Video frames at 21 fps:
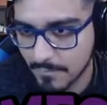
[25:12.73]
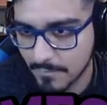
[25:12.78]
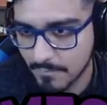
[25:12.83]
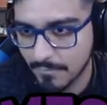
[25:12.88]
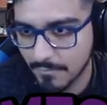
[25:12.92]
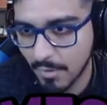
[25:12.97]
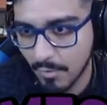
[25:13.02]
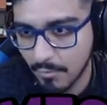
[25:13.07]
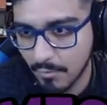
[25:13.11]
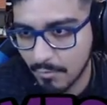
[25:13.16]

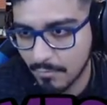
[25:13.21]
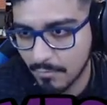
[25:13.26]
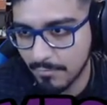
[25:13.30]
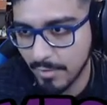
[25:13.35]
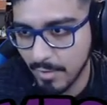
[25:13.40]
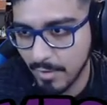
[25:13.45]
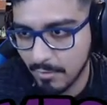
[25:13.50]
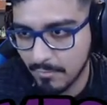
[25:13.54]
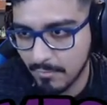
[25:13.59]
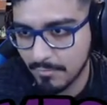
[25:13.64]
bro,
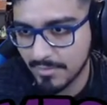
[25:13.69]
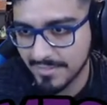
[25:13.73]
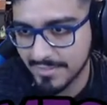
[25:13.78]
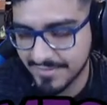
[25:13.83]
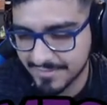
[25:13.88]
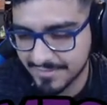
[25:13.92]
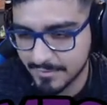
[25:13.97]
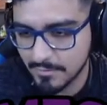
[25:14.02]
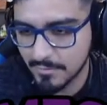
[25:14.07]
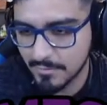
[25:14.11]
bro,
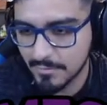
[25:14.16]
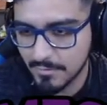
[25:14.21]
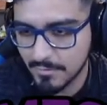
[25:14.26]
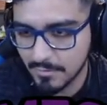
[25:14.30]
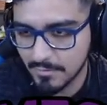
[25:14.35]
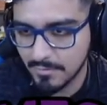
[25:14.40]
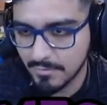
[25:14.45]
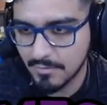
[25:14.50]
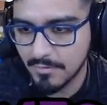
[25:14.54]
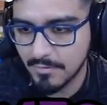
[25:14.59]
please.
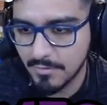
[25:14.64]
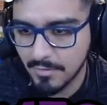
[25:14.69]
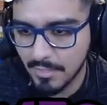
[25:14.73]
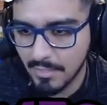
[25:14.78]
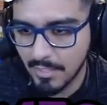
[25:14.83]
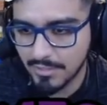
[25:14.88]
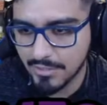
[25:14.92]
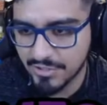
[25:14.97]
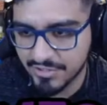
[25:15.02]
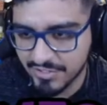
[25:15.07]

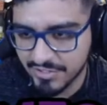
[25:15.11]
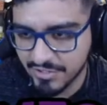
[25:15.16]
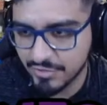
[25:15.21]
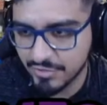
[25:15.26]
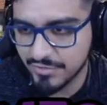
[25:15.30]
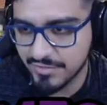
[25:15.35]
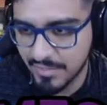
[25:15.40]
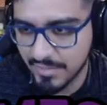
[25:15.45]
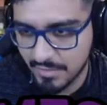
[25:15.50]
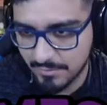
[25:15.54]
I just need you
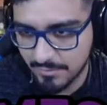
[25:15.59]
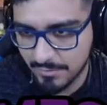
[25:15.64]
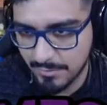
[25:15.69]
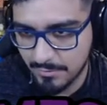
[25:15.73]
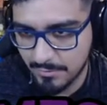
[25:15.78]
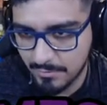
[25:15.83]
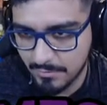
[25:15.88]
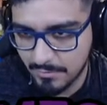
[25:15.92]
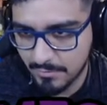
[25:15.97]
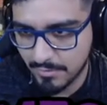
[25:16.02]
to stay in the ball.
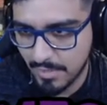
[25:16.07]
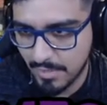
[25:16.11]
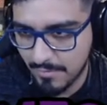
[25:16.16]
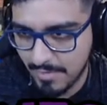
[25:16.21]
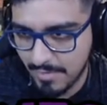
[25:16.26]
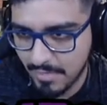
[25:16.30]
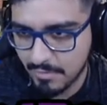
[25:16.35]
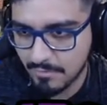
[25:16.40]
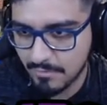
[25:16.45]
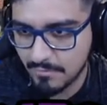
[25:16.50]
Okay,
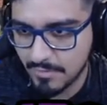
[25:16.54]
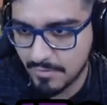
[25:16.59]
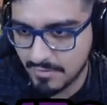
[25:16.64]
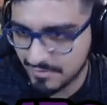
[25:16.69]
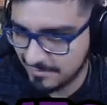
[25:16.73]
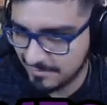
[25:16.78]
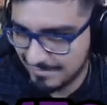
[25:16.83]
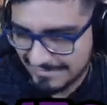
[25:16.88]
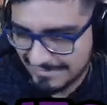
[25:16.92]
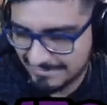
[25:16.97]
man? That's,
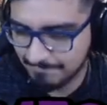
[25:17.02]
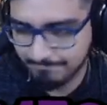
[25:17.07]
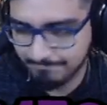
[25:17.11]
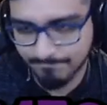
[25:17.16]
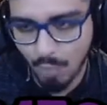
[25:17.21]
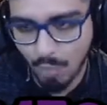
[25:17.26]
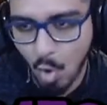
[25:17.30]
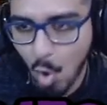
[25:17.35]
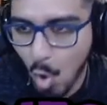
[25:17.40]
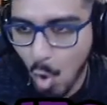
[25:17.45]
that's
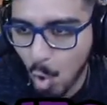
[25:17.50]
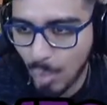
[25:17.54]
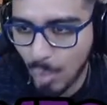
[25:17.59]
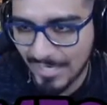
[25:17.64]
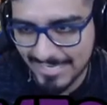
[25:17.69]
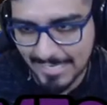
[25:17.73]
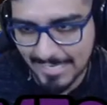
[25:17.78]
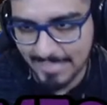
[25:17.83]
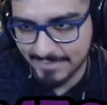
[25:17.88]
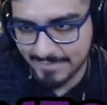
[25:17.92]
all
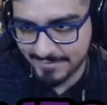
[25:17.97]
I ask.